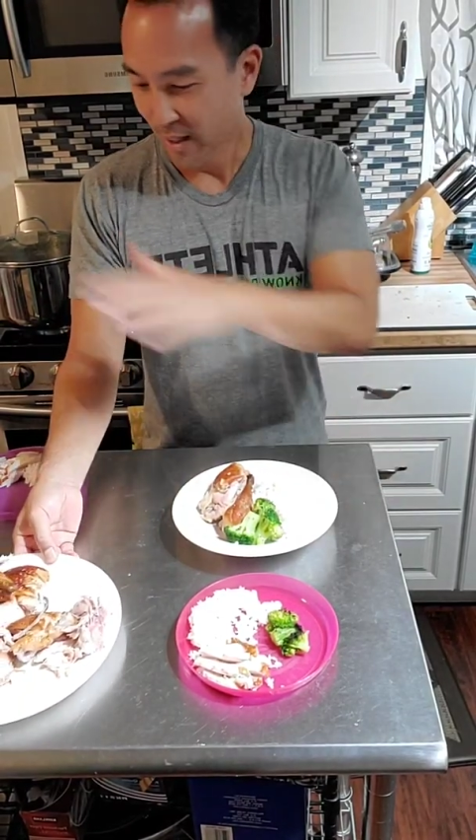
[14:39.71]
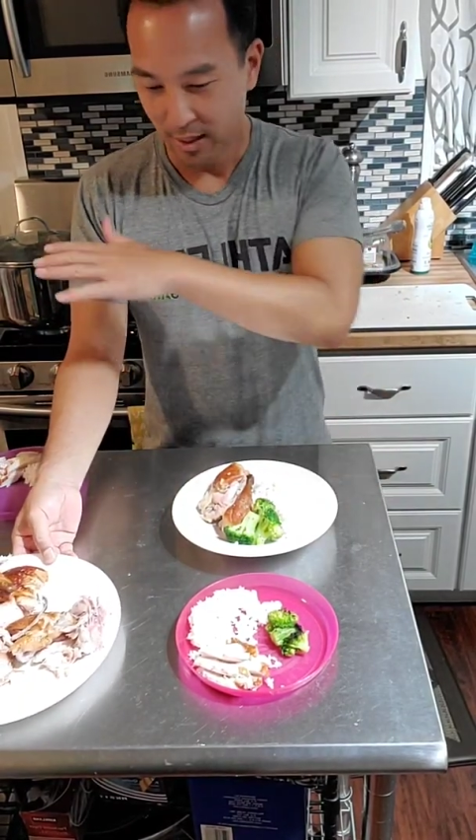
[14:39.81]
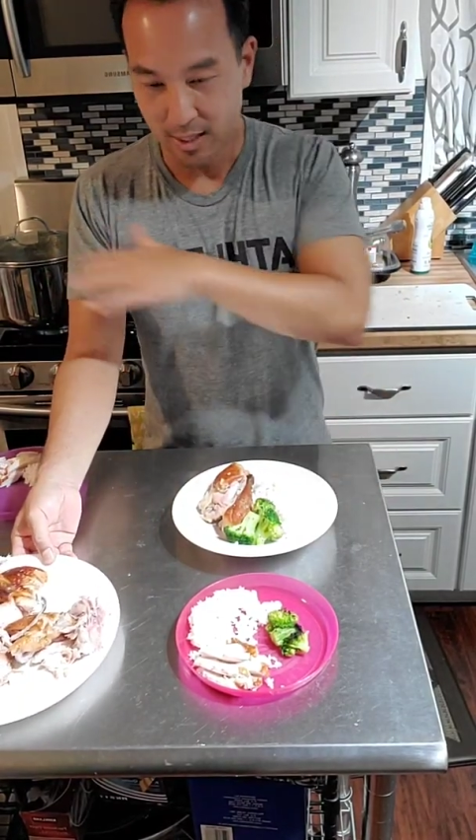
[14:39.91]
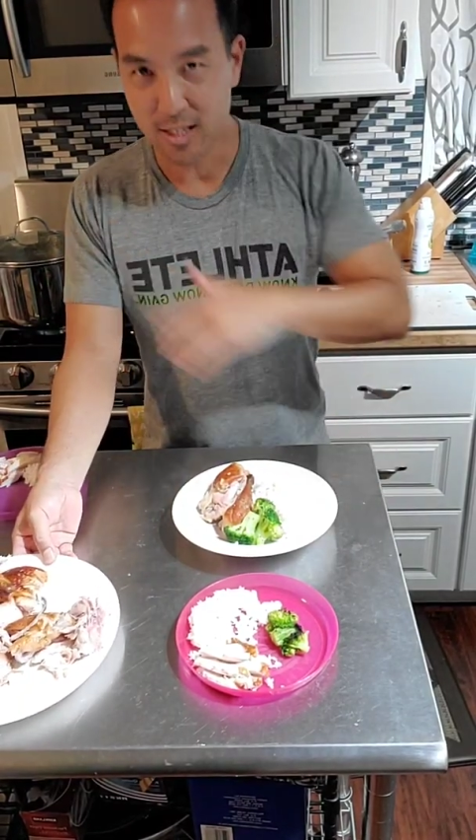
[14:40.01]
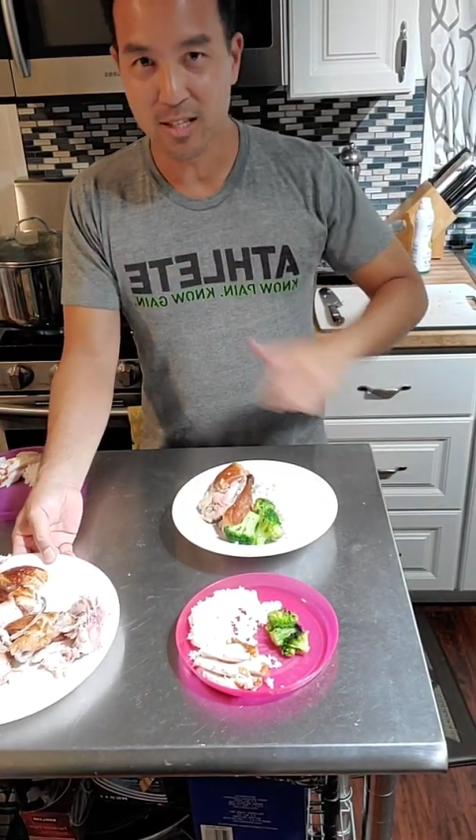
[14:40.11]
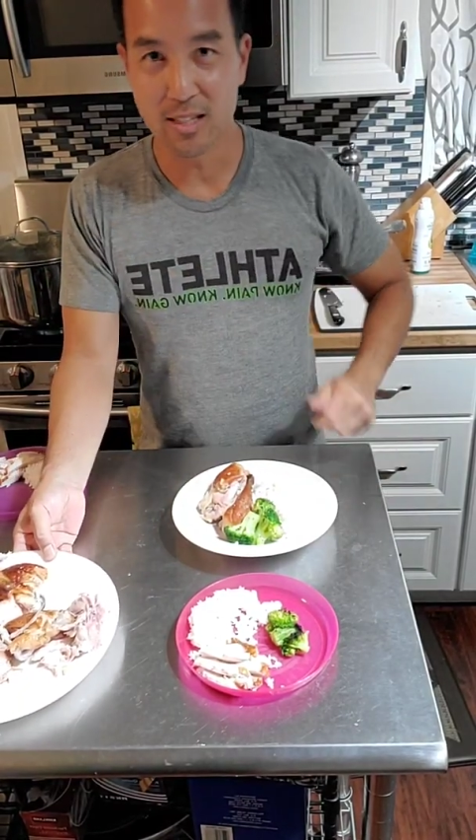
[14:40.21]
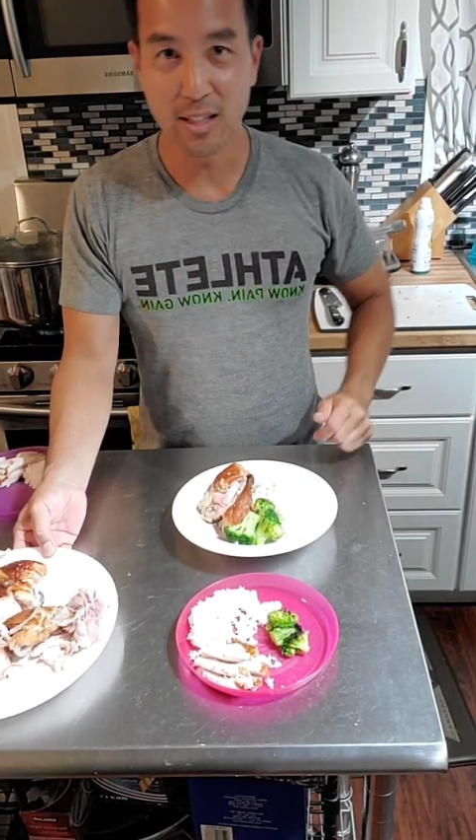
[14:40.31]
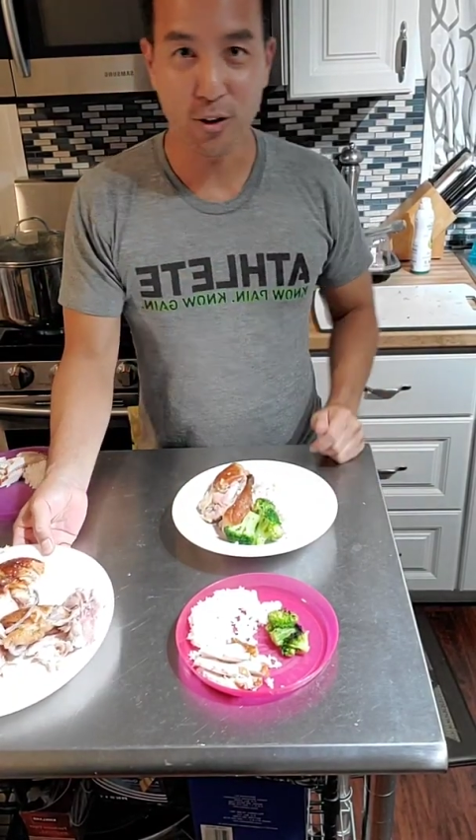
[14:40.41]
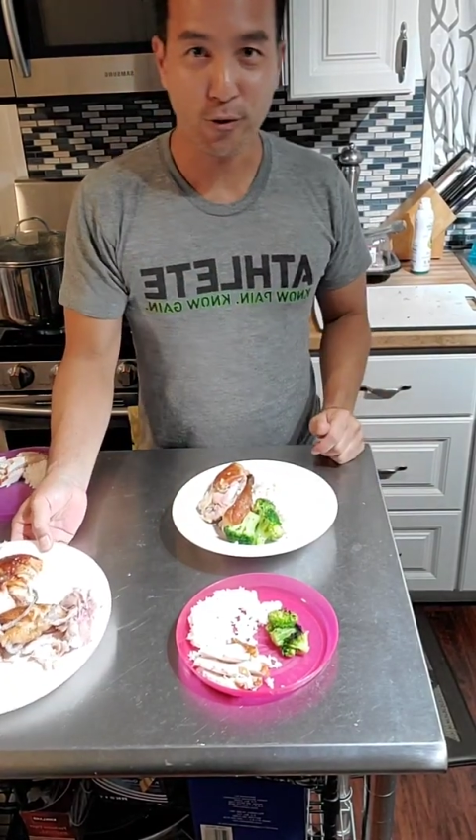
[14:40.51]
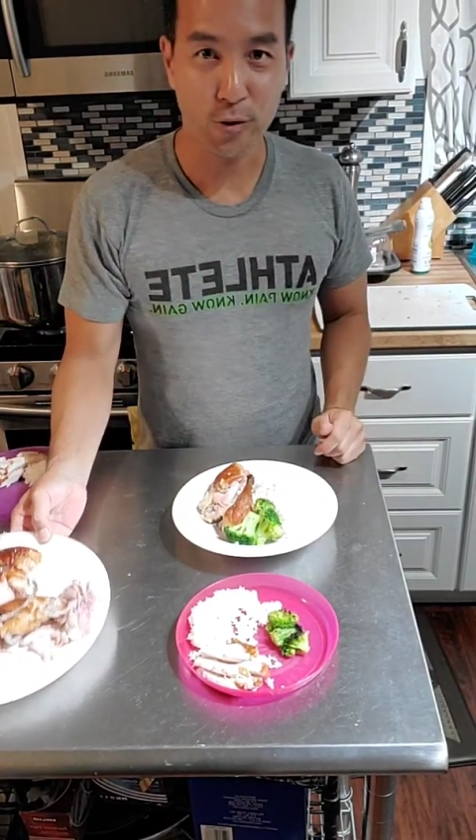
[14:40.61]
this is
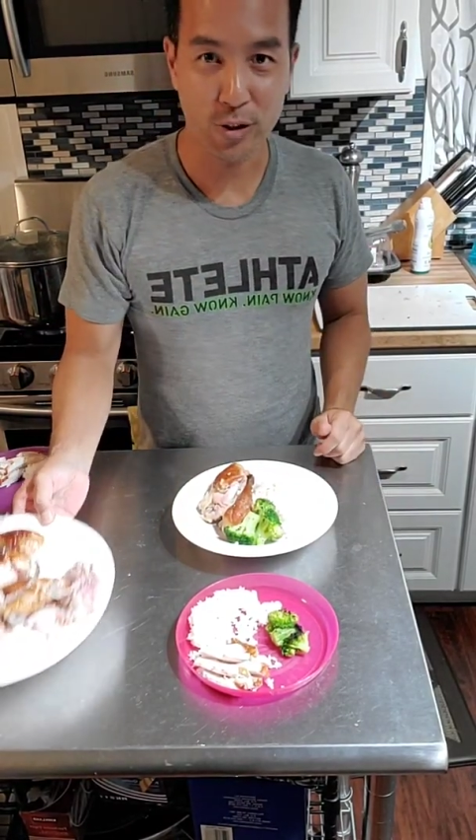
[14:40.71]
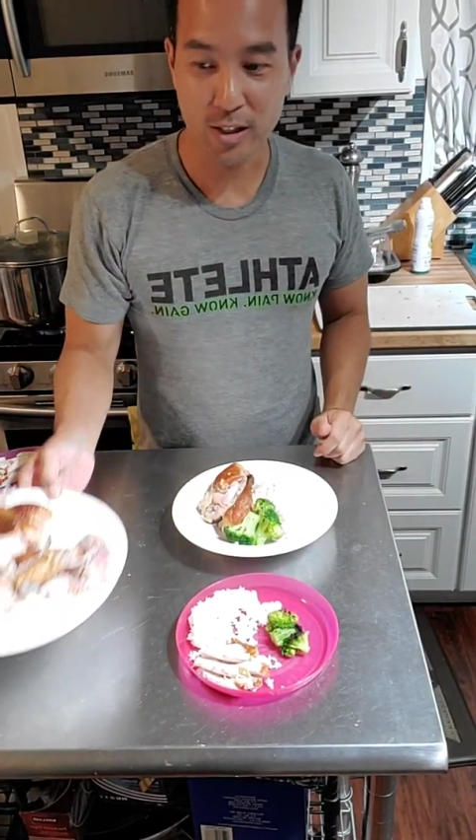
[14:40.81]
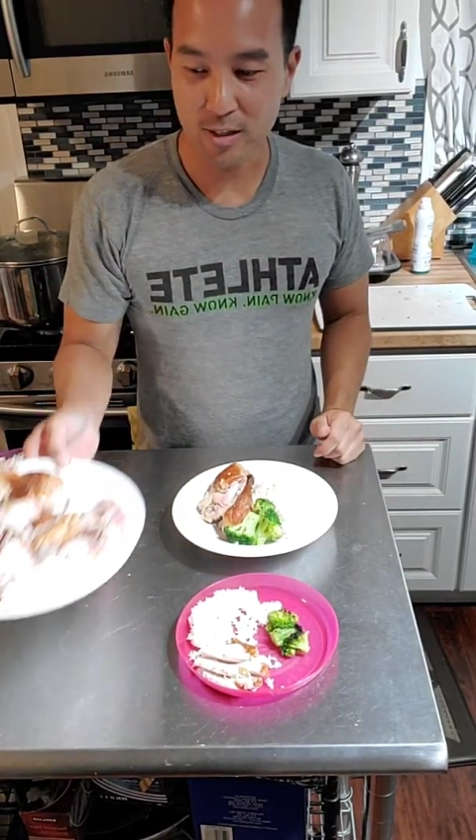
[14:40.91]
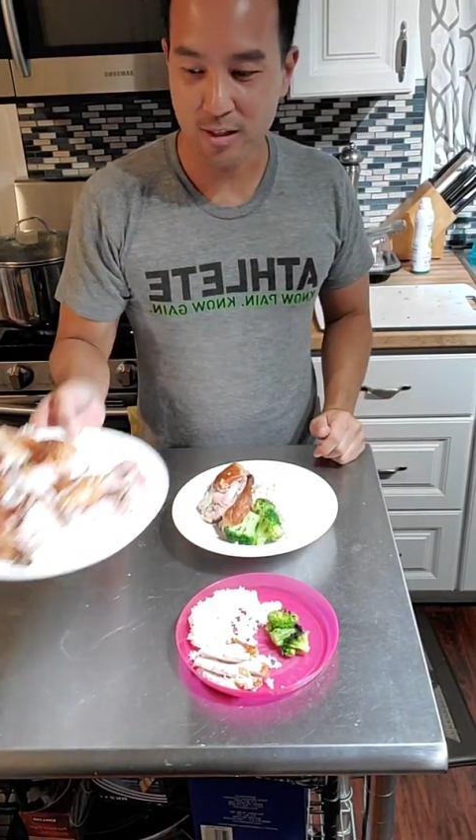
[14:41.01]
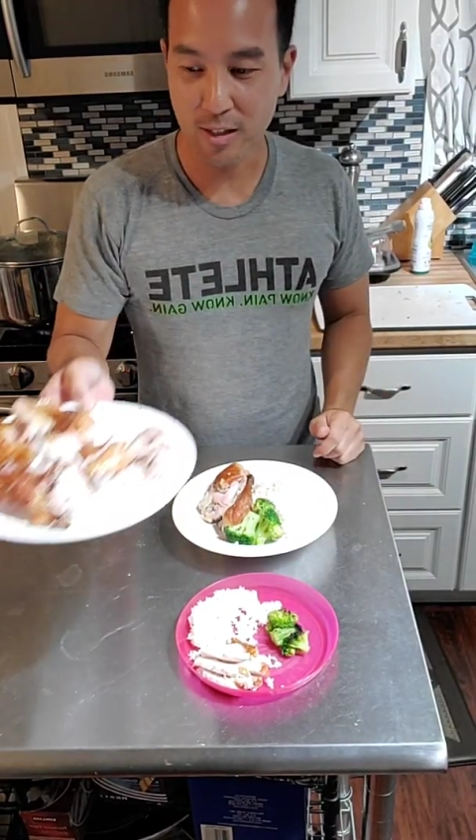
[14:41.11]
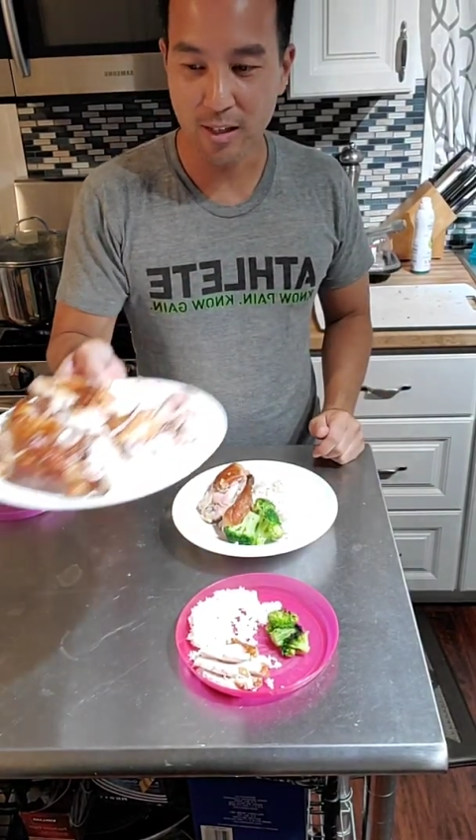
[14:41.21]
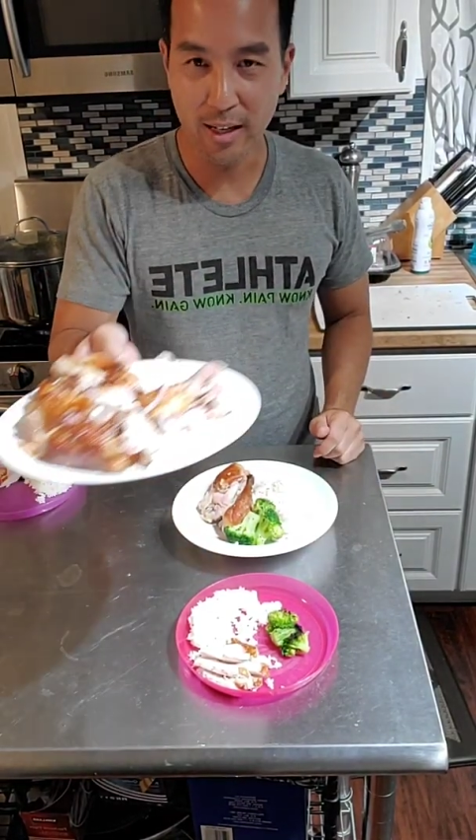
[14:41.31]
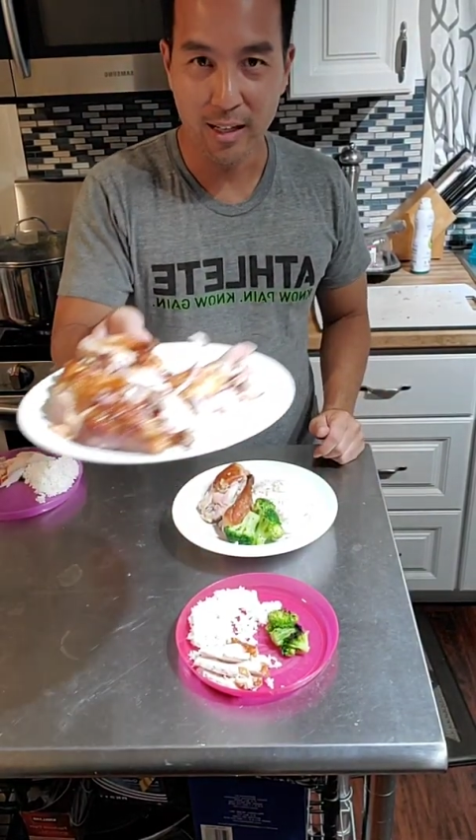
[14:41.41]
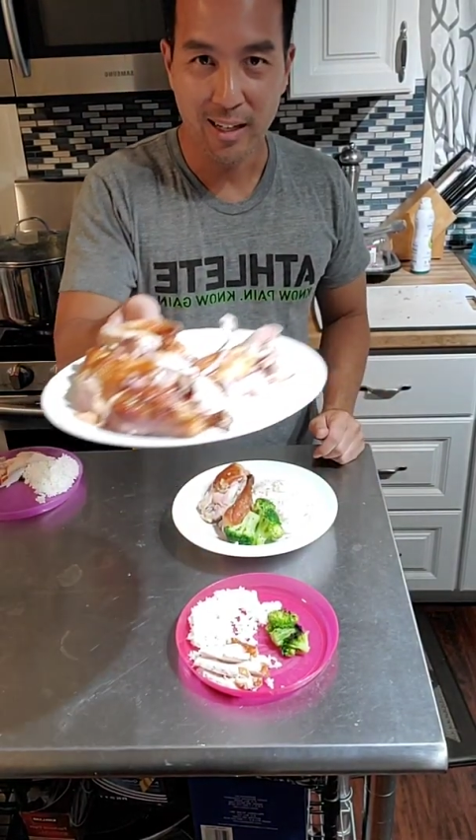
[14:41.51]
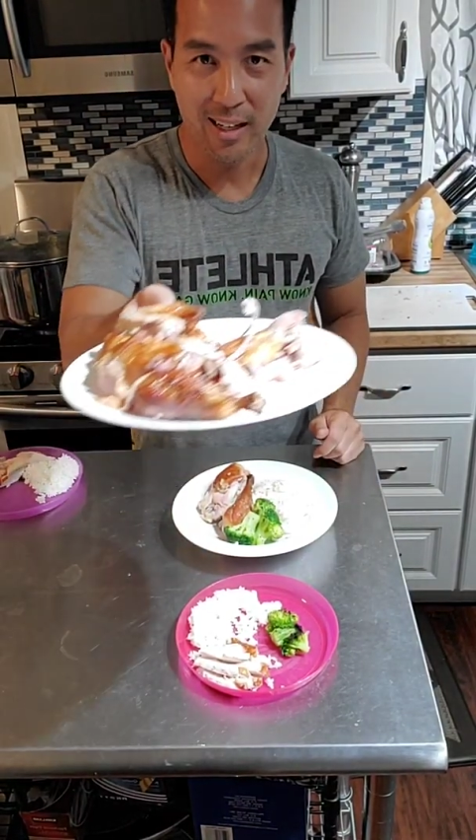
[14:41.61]
dinner for us tonight,